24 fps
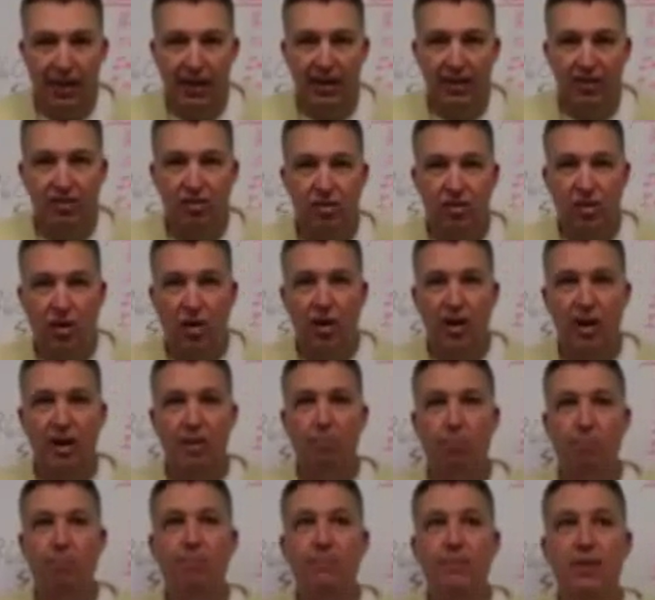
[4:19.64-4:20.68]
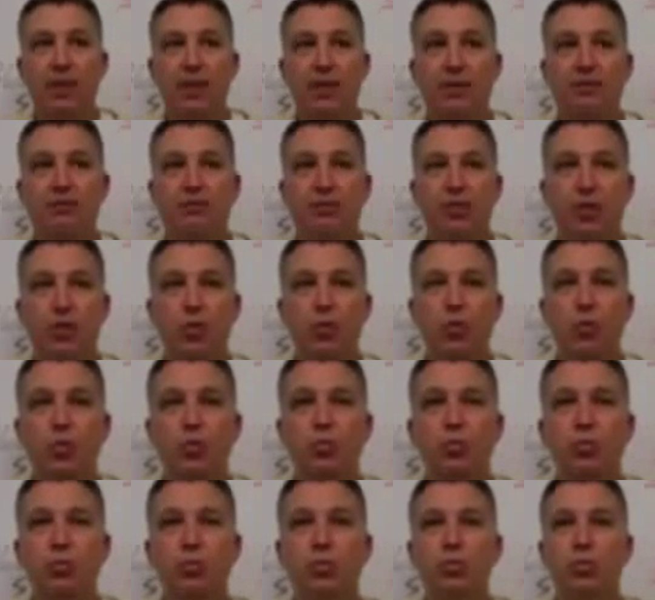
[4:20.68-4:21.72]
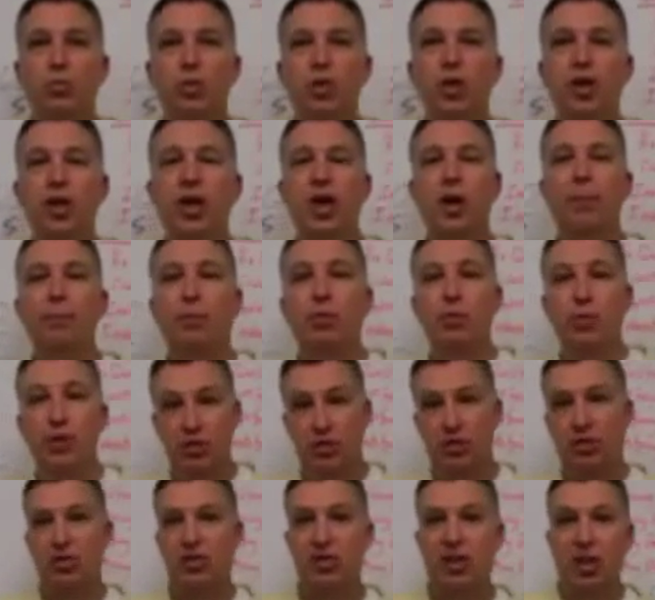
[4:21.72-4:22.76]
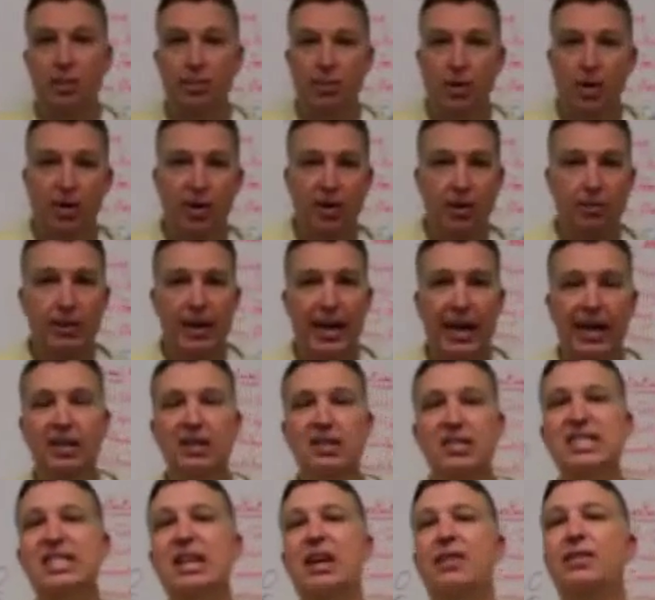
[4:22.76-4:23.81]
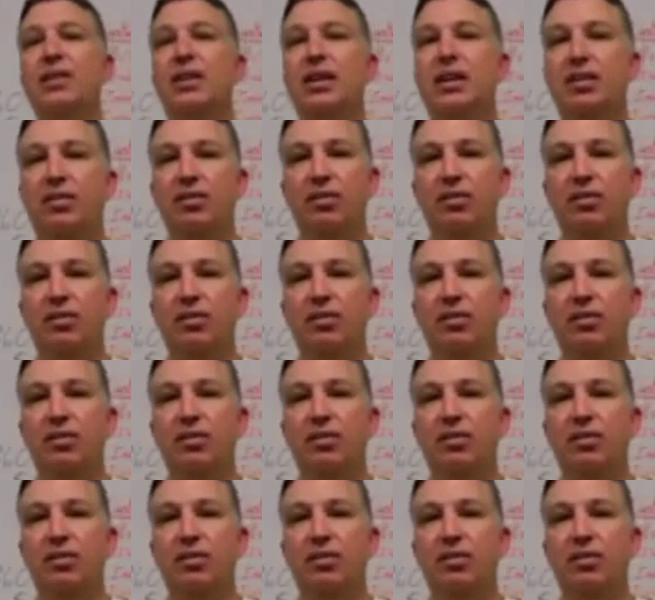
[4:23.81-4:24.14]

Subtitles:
And it started, if you look up and research telemarketing, back in the 70s.